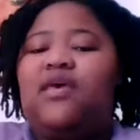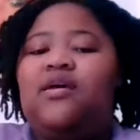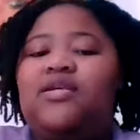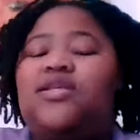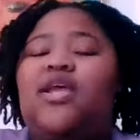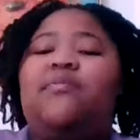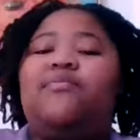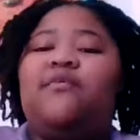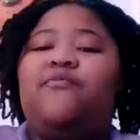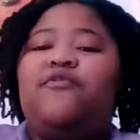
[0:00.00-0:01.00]
stop
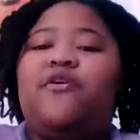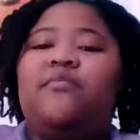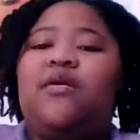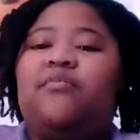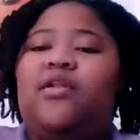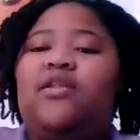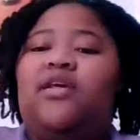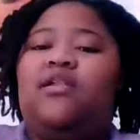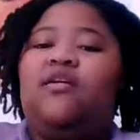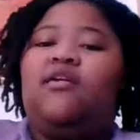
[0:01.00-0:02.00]
them from
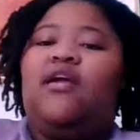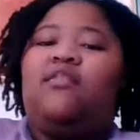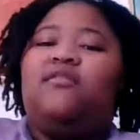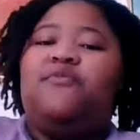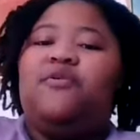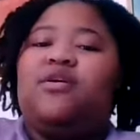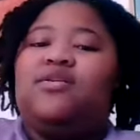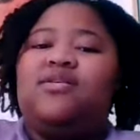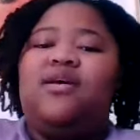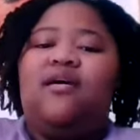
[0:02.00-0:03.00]
completely clearing out the
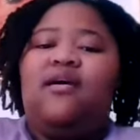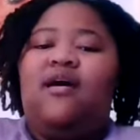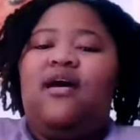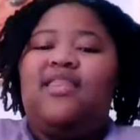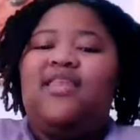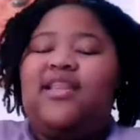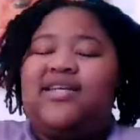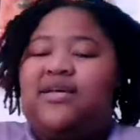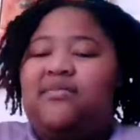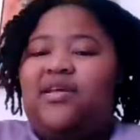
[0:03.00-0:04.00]
forest. I think
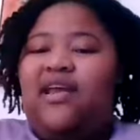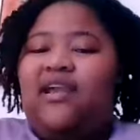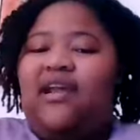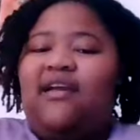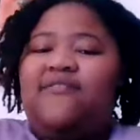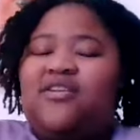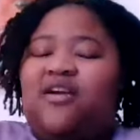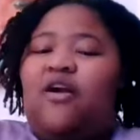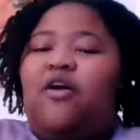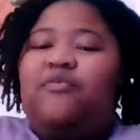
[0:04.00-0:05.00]
that's something that a lot of us
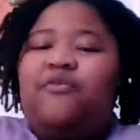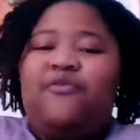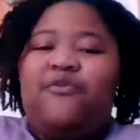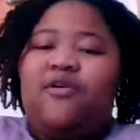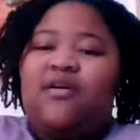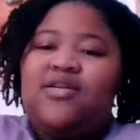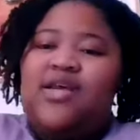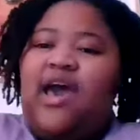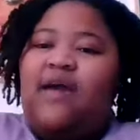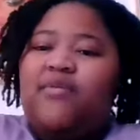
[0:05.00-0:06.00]
are hopeful for to
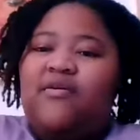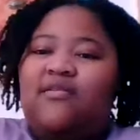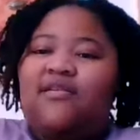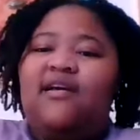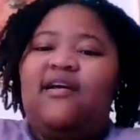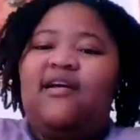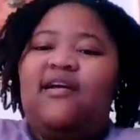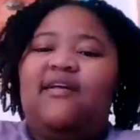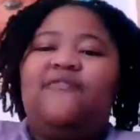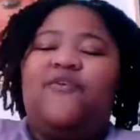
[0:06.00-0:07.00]
happen
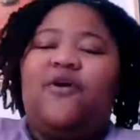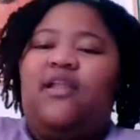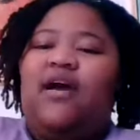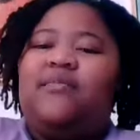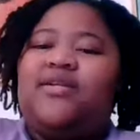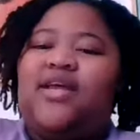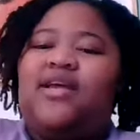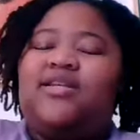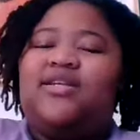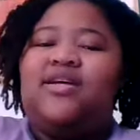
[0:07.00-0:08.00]
for climate
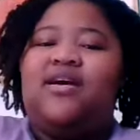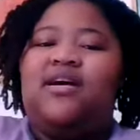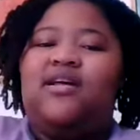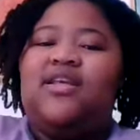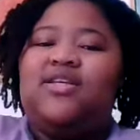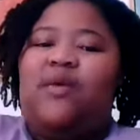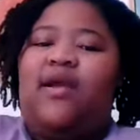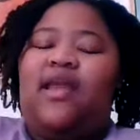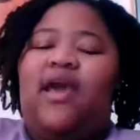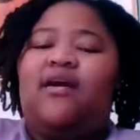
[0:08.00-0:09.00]
change, at least right
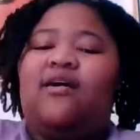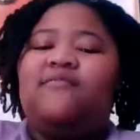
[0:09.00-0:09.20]
now.